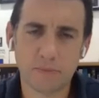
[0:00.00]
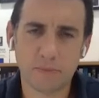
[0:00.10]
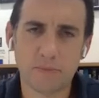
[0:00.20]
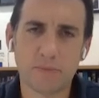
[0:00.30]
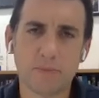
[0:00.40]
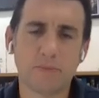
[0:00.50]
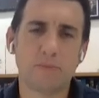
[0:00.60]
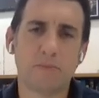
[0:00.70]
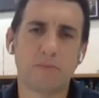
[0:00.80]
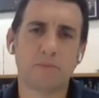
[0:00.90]

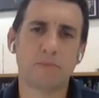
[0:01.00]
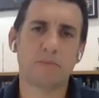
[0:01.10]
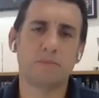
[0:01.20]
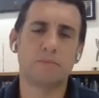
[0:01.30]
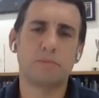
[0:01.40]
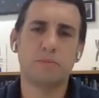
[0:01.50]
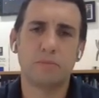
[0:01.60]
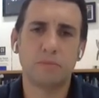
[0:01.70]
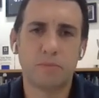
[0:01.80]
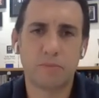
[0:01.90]

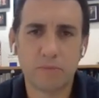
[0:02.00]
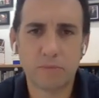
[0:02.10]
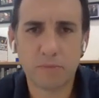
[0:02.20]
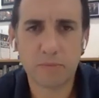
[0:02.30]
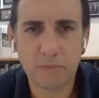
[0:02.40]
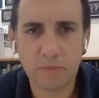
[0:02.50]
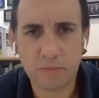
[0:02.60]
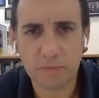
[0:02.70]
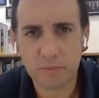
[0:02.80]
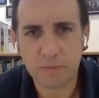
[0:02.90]

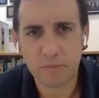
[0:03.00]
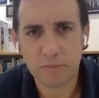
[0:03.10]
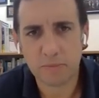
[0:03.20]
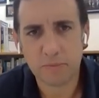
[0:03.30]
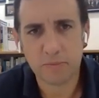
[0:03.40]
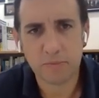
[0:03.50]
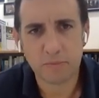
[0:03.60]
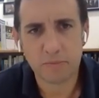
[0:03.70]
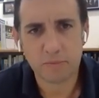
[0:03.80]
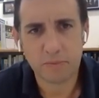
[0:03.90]

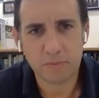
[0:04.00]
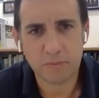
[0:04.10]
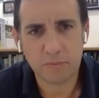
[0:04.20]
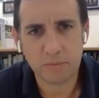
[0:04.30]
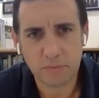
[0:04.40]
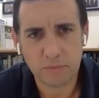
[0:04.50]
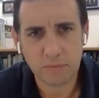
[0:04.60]
No words are spoken by the person on screen.